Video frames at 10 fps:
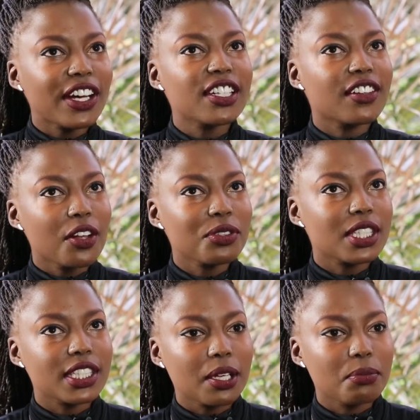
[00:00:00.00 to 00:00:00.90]
fact, around
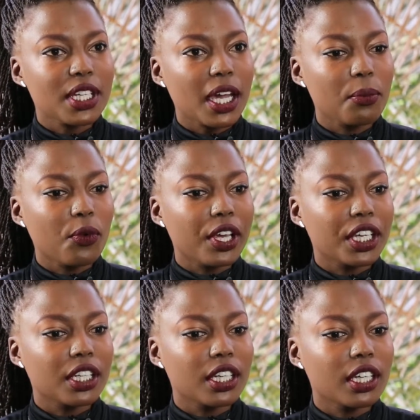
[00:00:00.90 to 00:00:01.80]
the same time
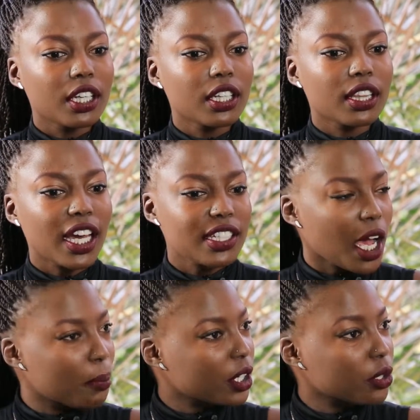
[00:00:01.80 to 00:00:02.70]
when that
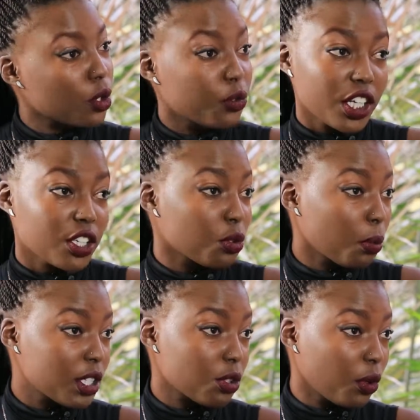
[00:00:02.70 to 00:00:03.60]
happened, there were already
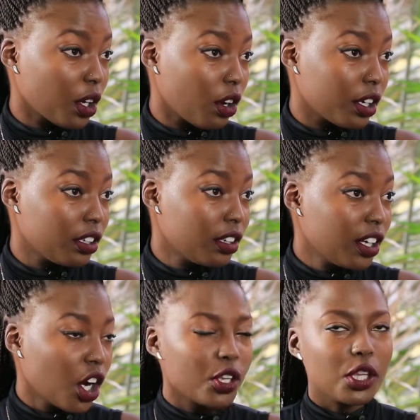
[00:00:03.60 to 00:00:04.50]
rumors going on
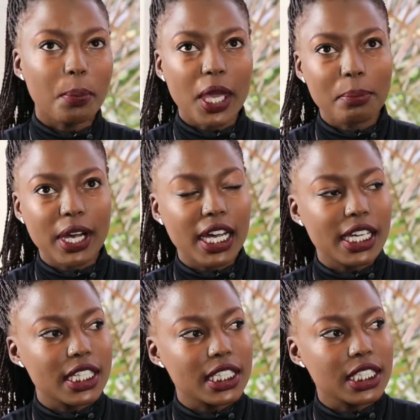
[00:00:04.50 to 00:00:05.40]
the
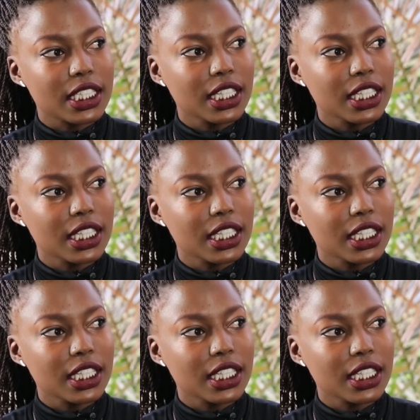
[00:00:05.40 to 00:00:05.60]
papers.